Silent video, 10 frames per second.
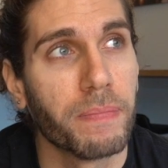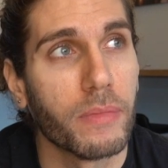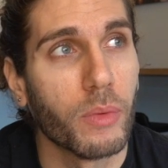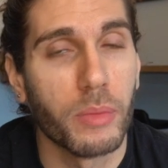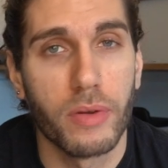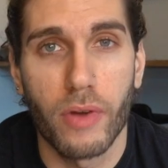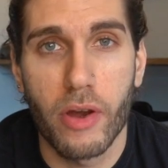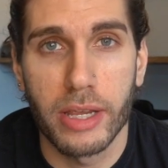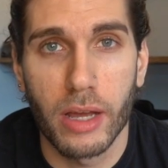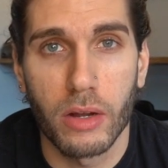when we're
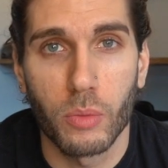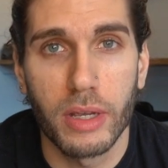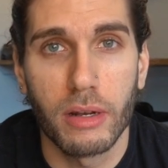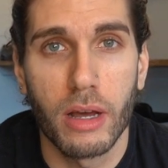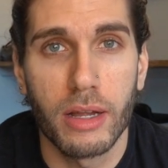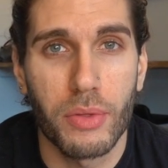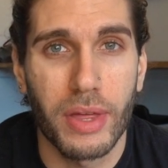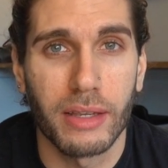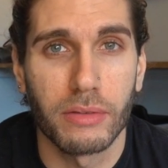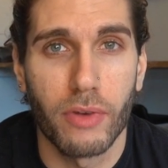very young, we learn
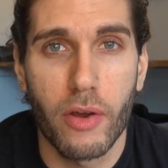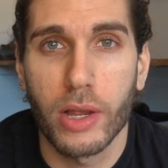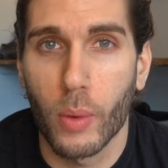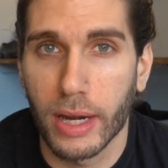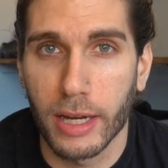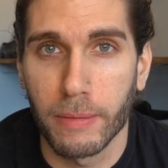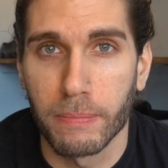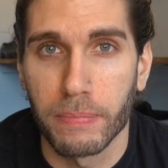things very quickly.